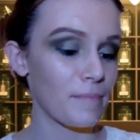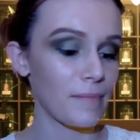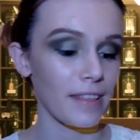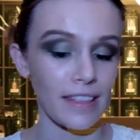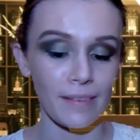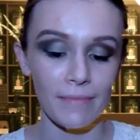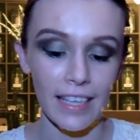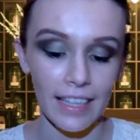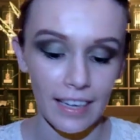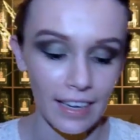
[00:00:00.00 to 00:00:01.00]
put them
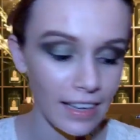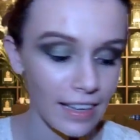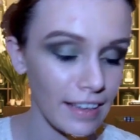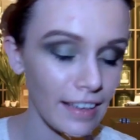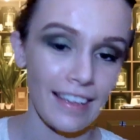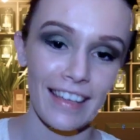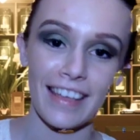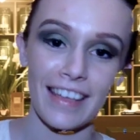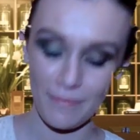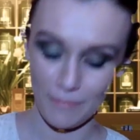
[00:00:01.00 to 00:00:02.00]
in
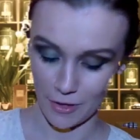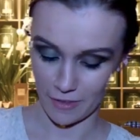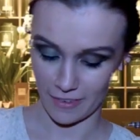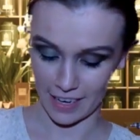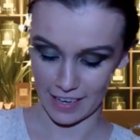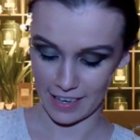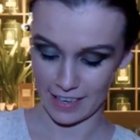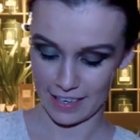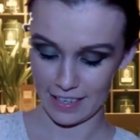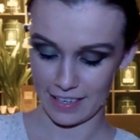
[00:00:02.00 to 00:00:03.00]
both of our
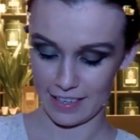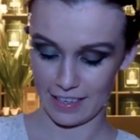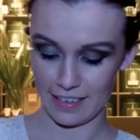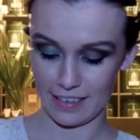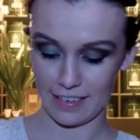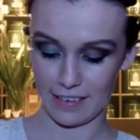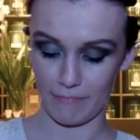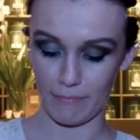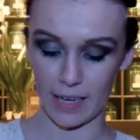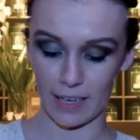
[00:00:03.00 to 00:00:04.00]

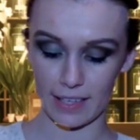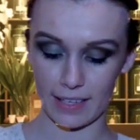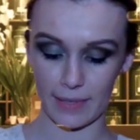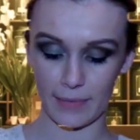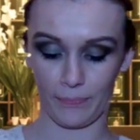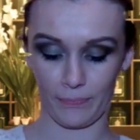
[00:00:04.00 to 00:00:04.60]
mugs.